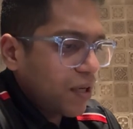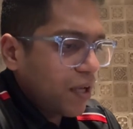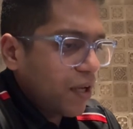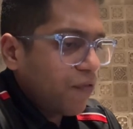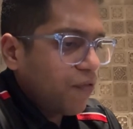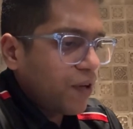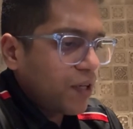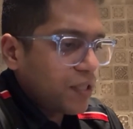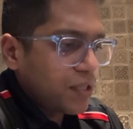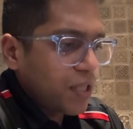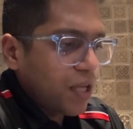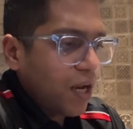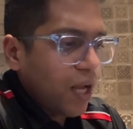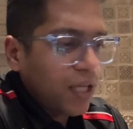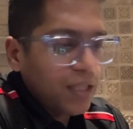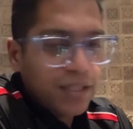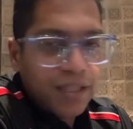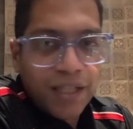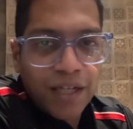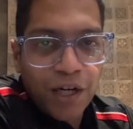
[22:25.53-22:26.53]
if it is the
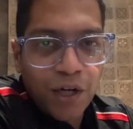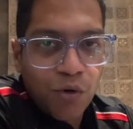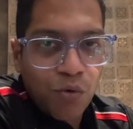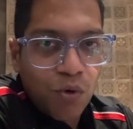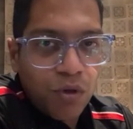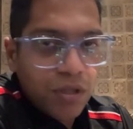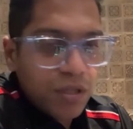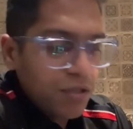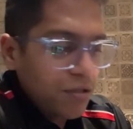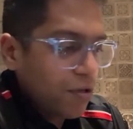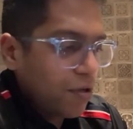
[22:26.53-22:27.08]
last thing I do on this